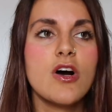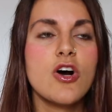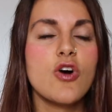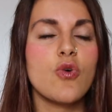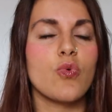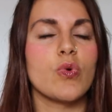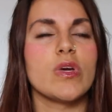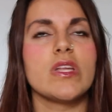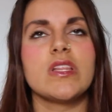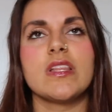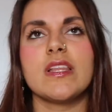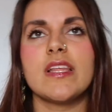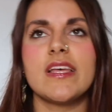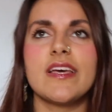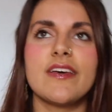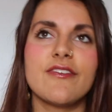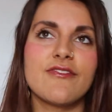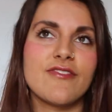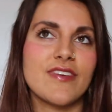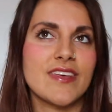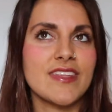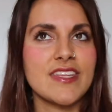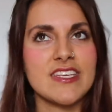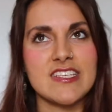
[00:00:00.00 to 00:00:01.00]
we
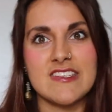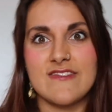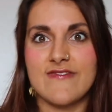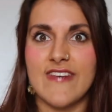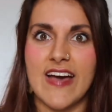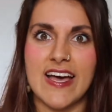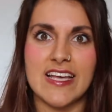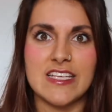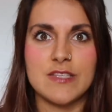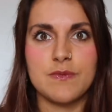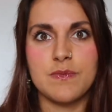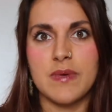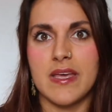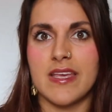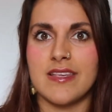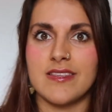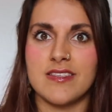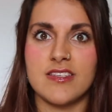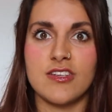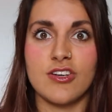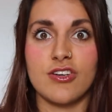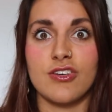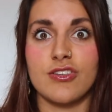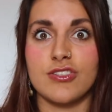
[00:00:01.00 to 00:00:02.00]
live in this
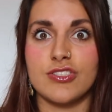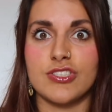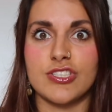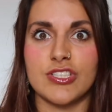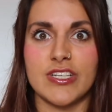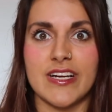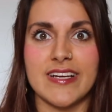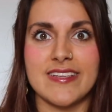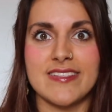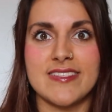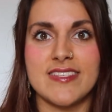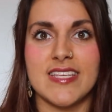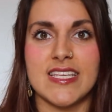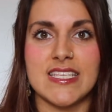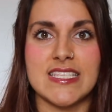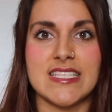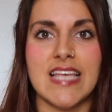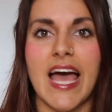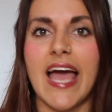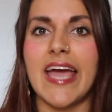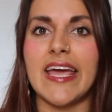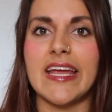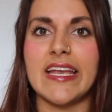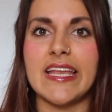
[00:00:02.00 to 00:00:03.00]
fast-paced culture and
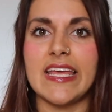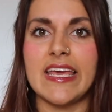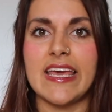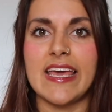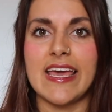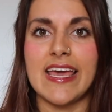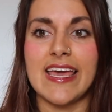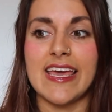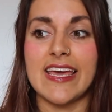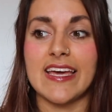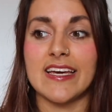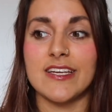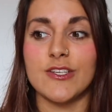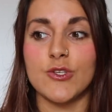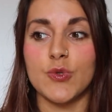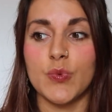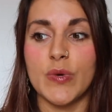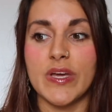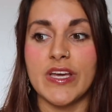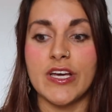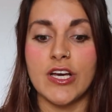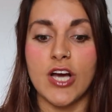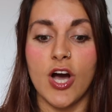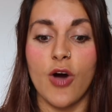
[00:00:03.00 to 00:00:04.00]
society, and
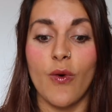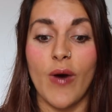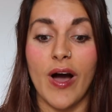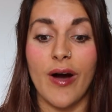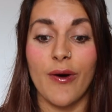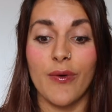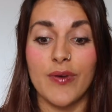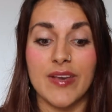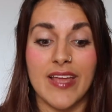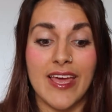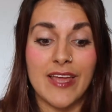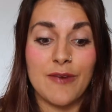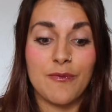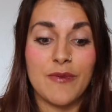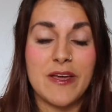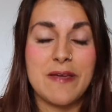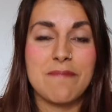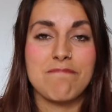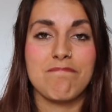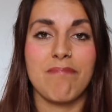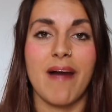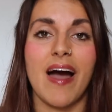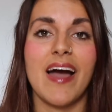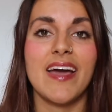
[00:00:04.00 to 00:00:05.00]
we go out and we
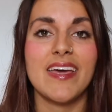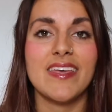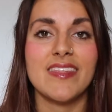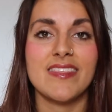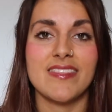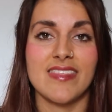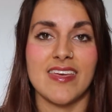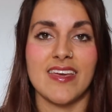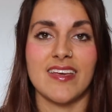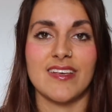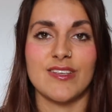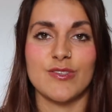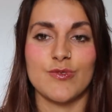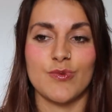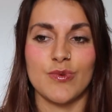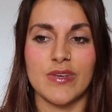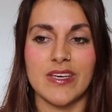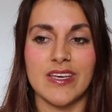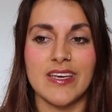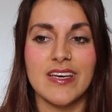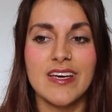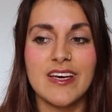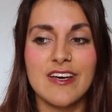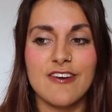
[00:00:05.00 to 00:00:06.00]
buy things.
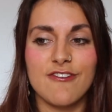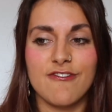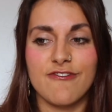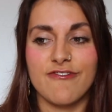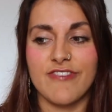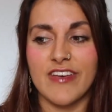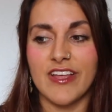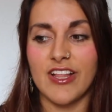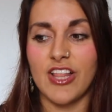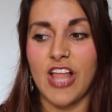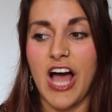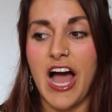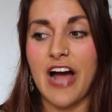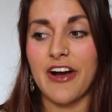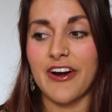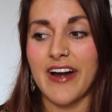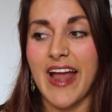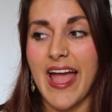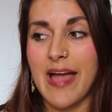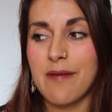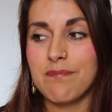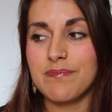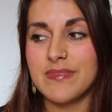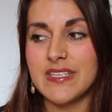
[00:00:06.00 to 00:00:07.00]
We fill our
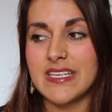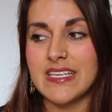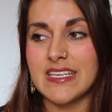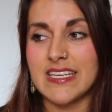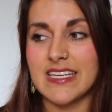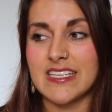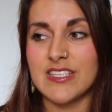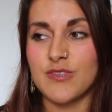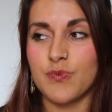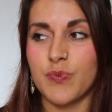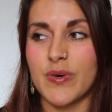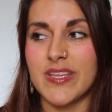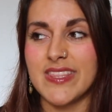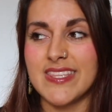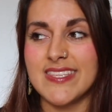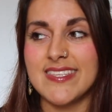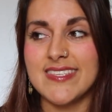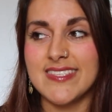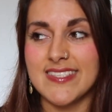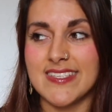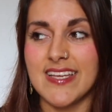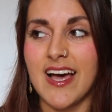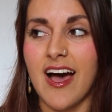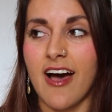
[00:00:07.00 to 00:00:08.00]
emptiness with
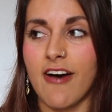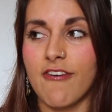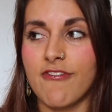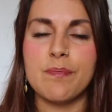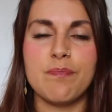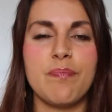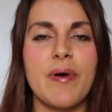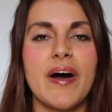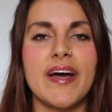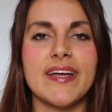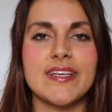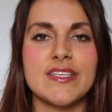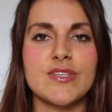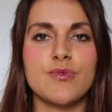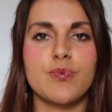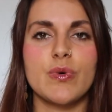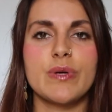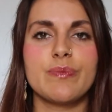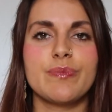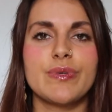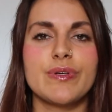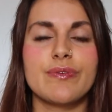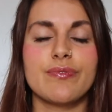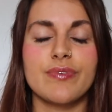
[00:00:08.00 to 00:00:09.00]
stuff. But
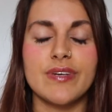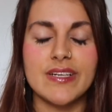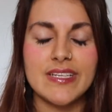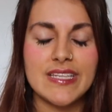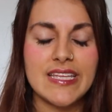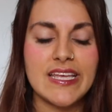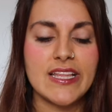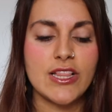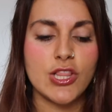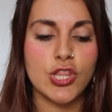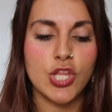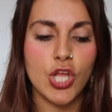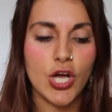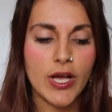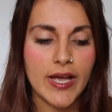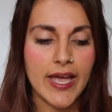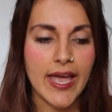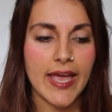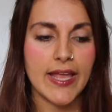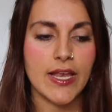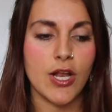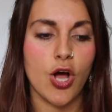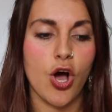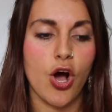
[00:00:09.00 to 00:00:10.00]
when we really look
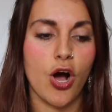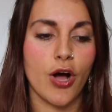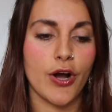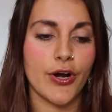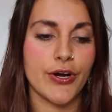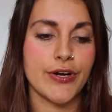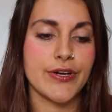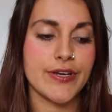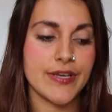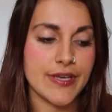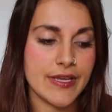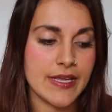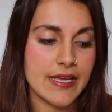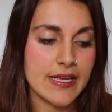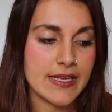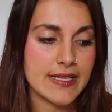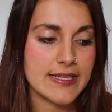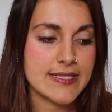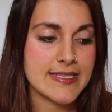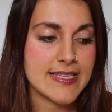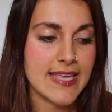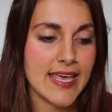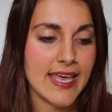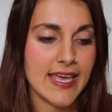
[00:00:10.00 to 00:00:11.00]
at our
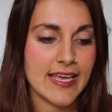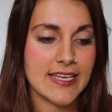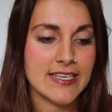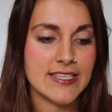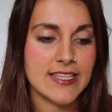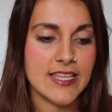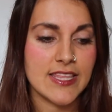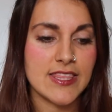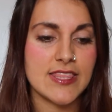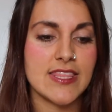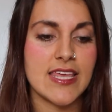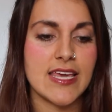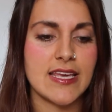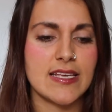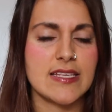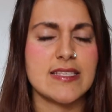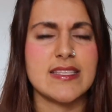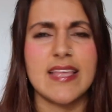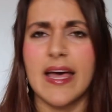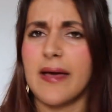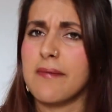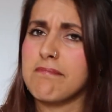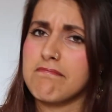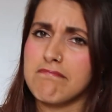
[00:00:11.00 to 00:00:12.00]
needs and the things
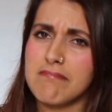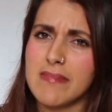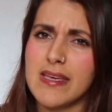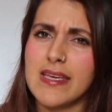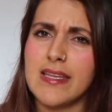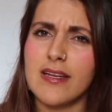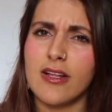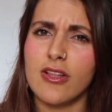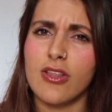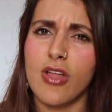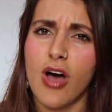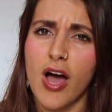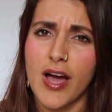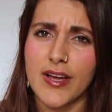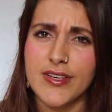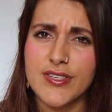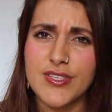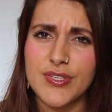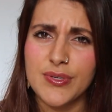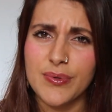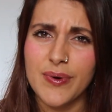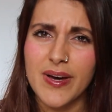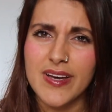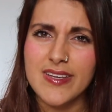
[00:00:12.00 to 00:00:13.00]
that mean a lot
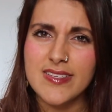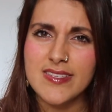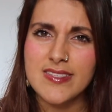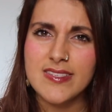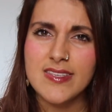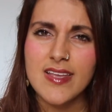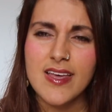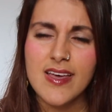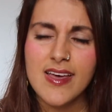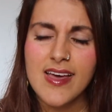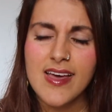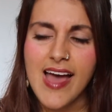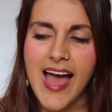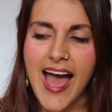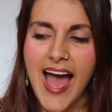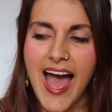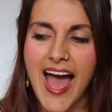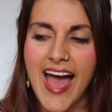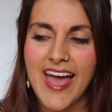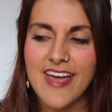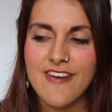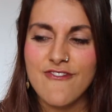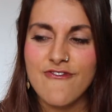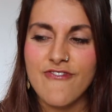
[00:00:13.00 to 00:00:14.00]
to us,
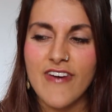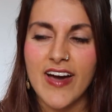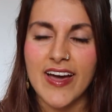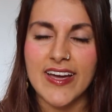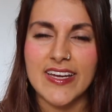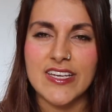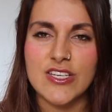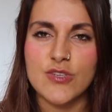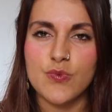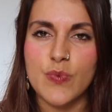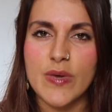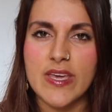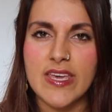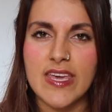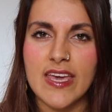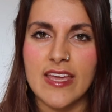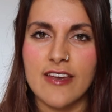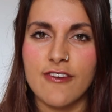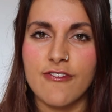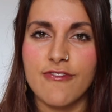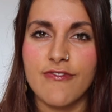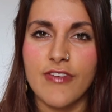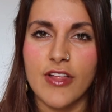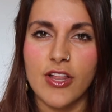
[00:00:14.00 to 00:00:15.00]
I find we
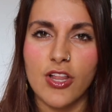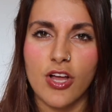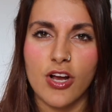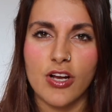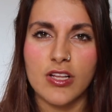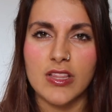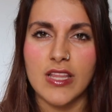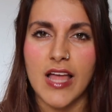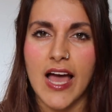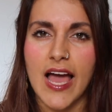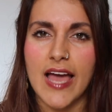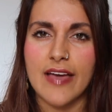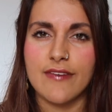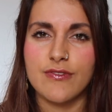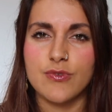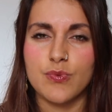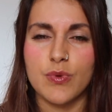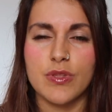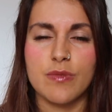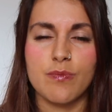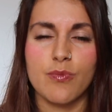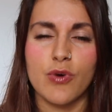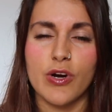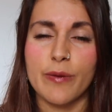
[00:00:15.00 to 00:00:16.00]
can fill our lives
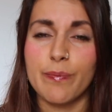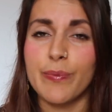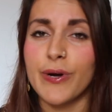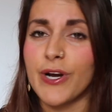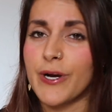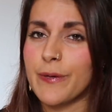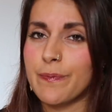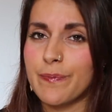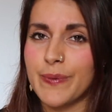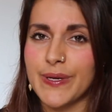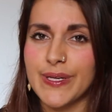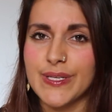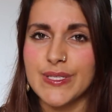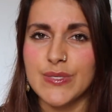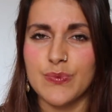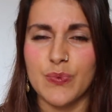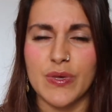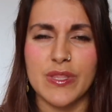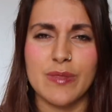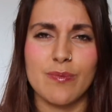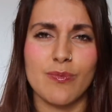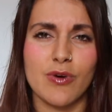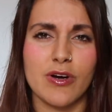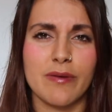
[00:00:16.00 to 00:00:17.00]
with more purpose,
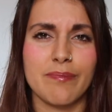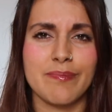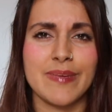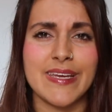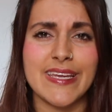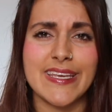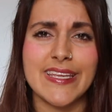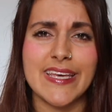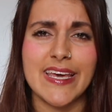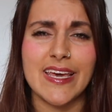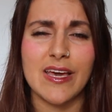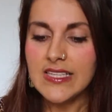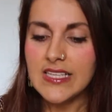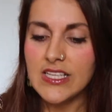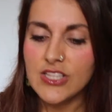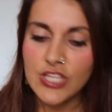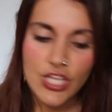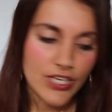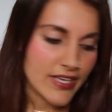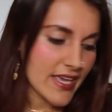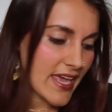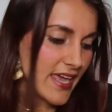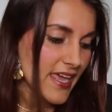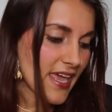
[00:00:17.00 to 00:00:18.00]
with more meaning.
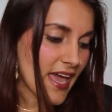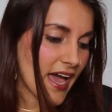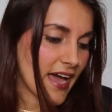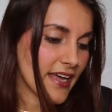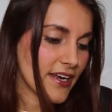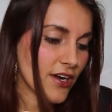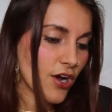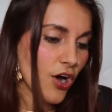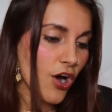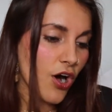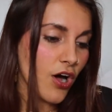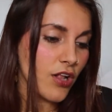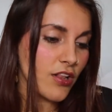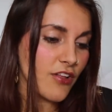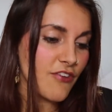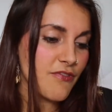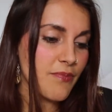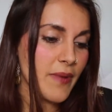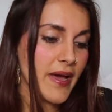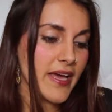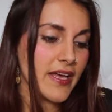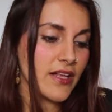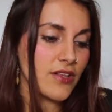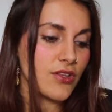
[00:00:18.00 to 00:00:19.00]
Looking at all of
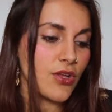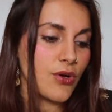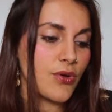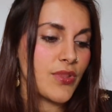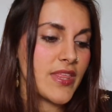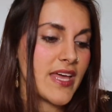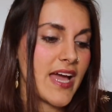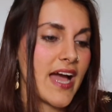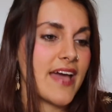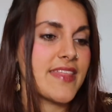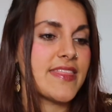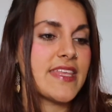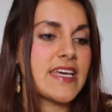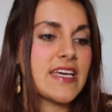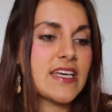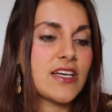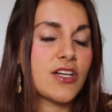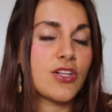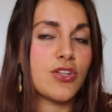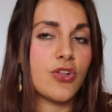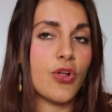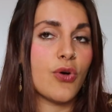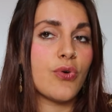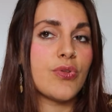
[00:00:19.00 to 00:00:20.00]
my clothing, I think
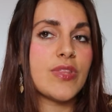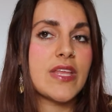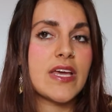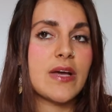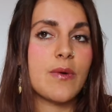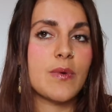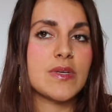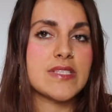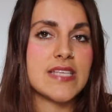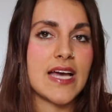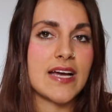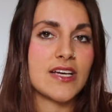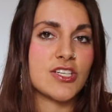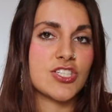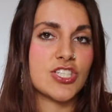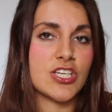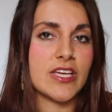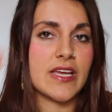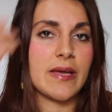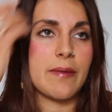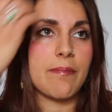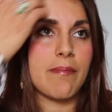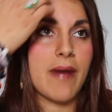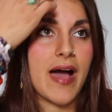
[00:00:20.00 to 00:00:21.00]
clothing was
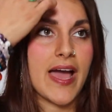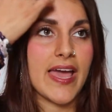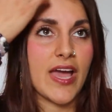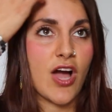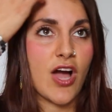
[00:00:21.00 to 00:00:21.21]
actually my